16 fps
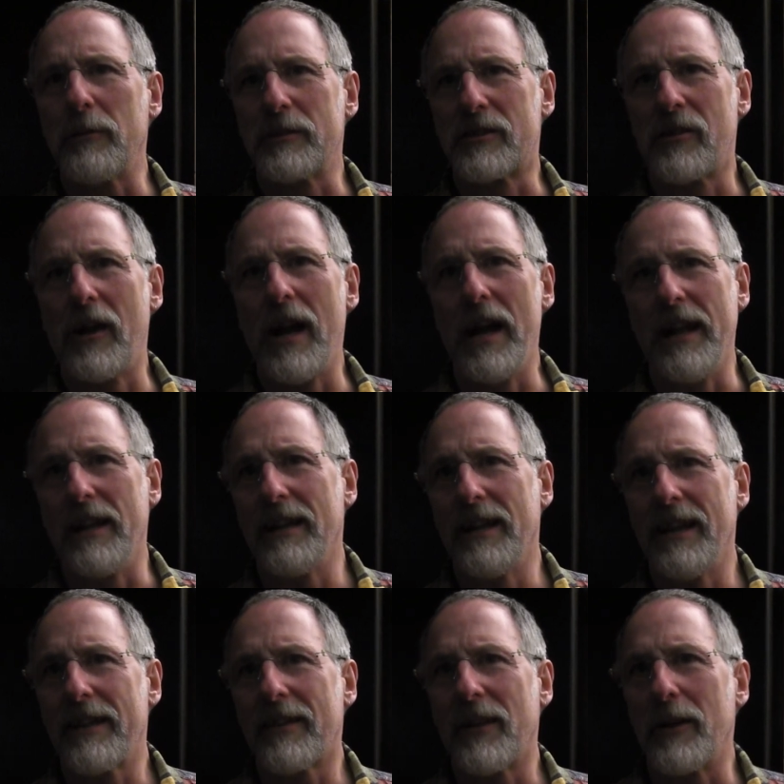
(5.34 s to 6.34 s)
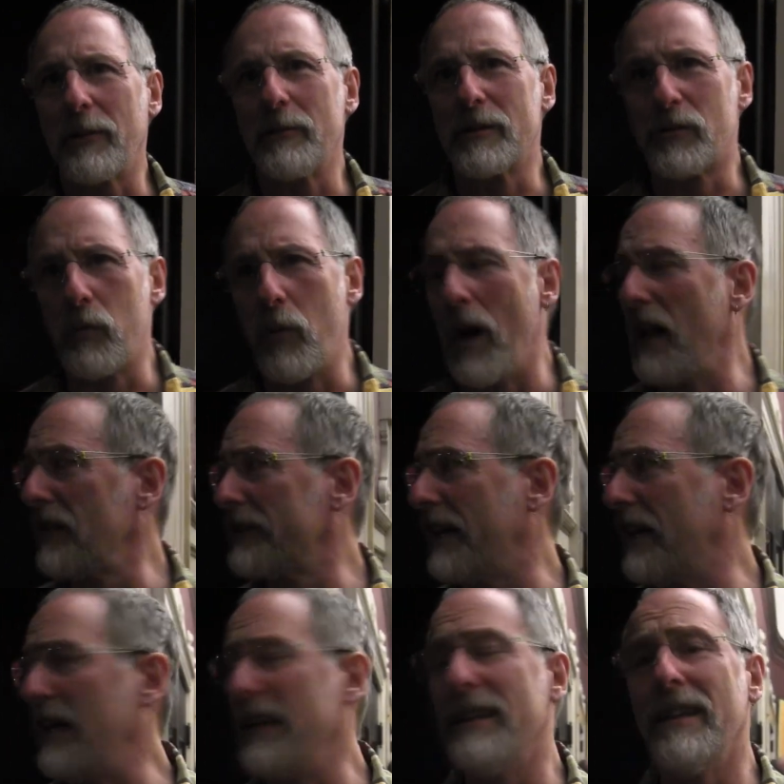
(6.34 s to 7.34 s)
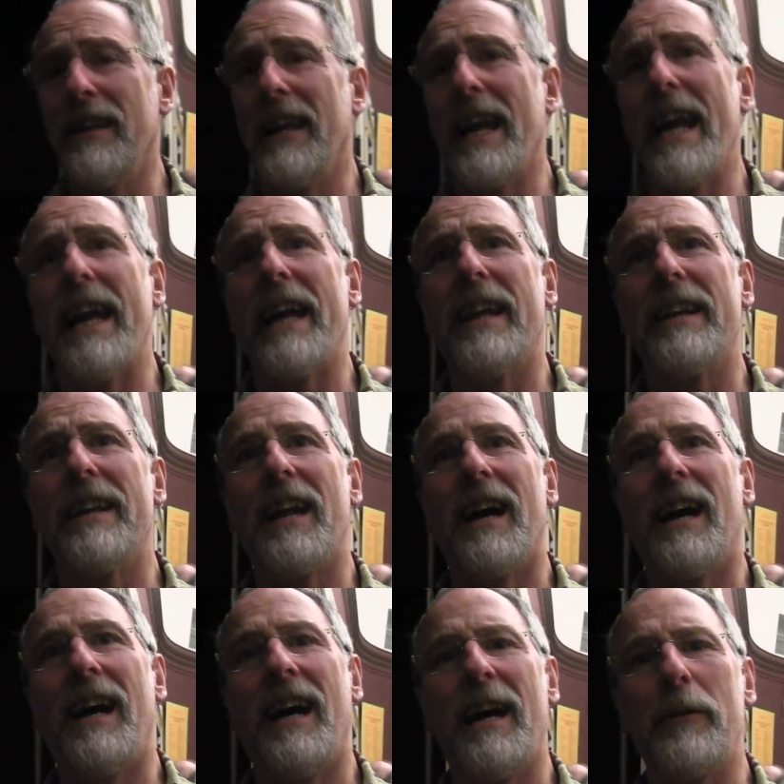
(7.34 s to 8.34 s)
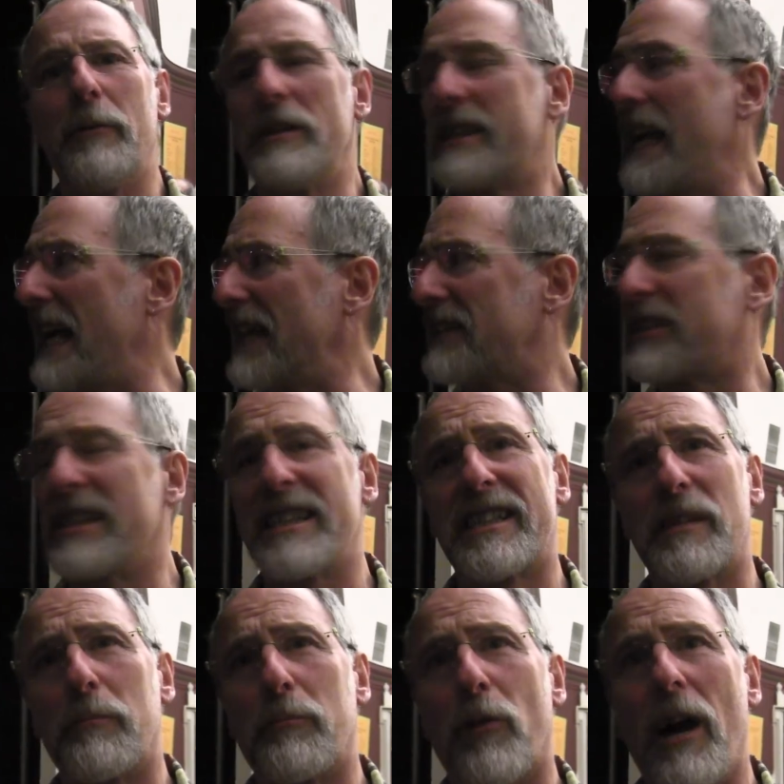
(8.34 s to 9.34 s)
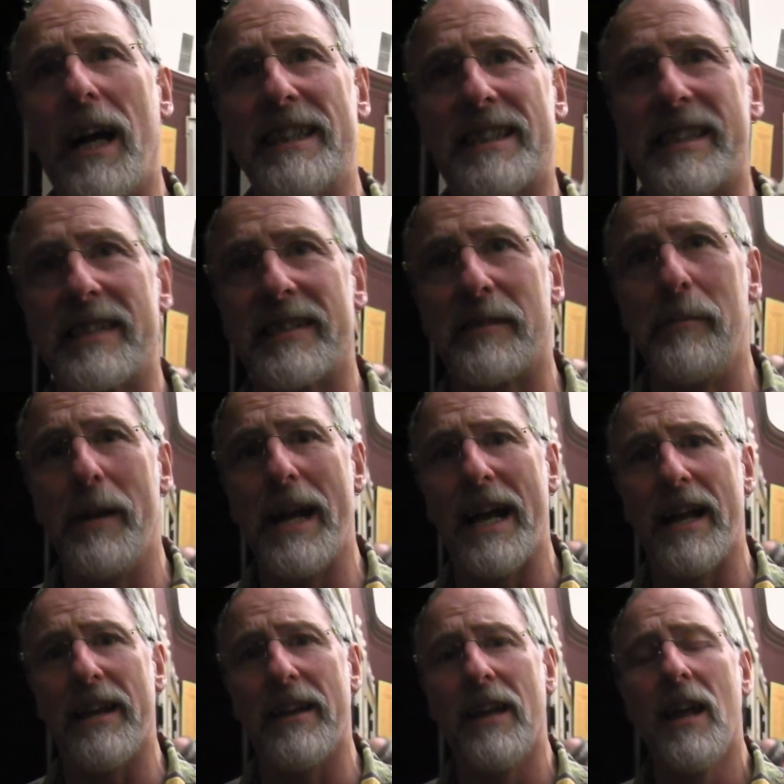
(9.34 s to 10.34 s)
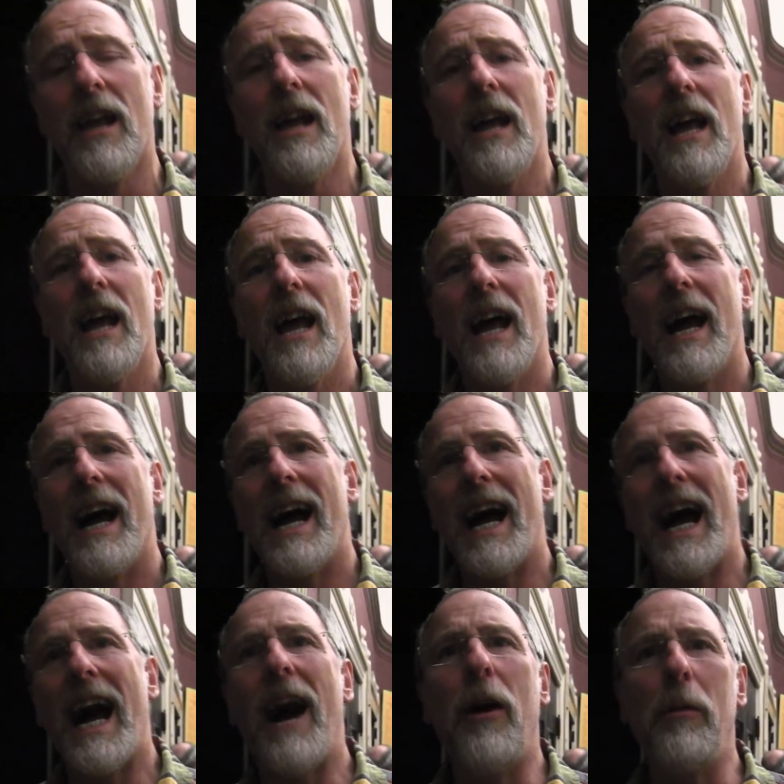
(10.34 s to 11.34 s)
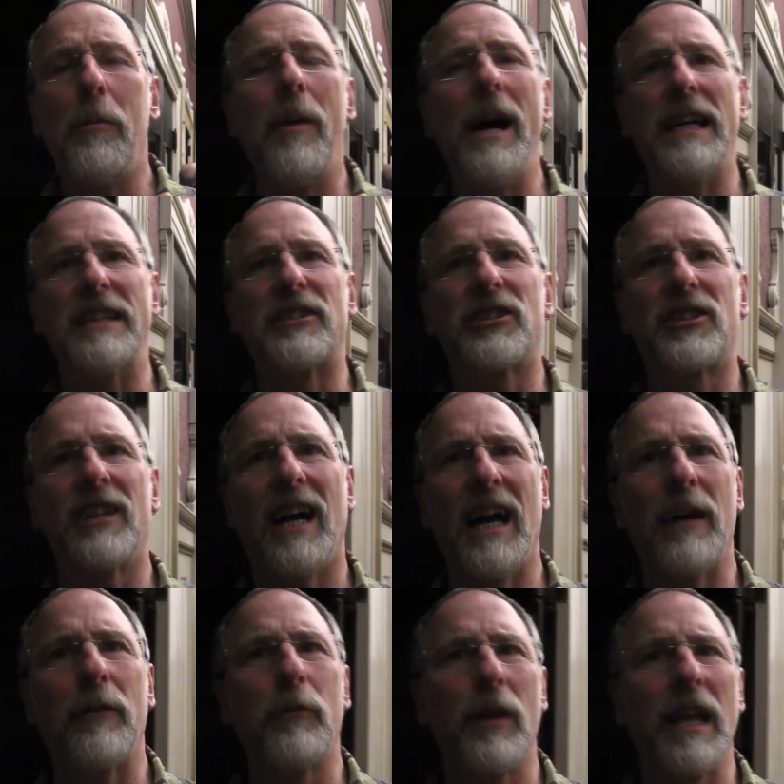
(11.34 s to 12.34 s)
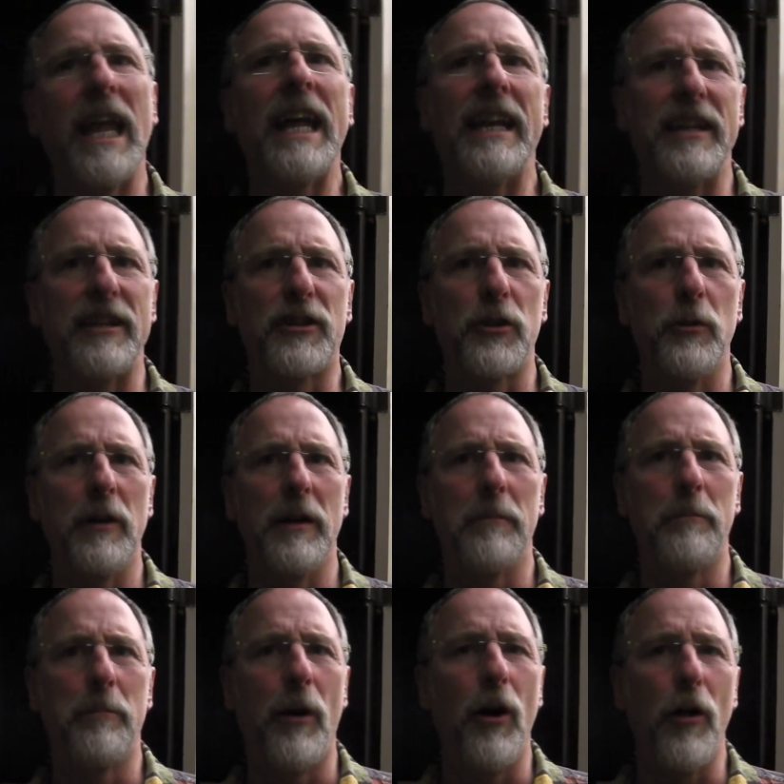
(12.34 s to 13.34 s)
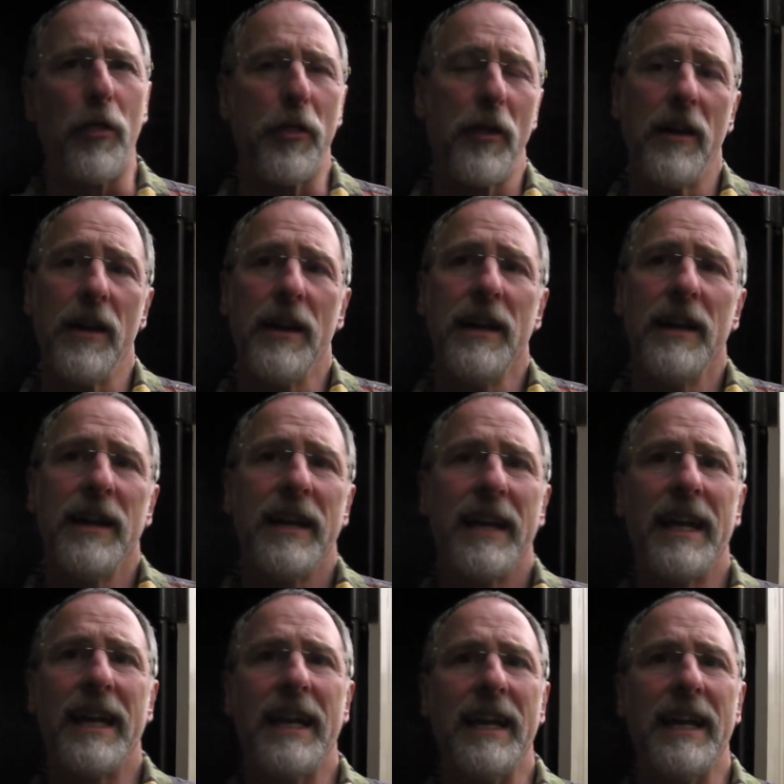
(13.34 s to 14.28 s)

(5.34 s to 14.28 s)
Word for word: was great. I thought it was well done, and I was actually surprised as a man how much I related to it. It's going to be good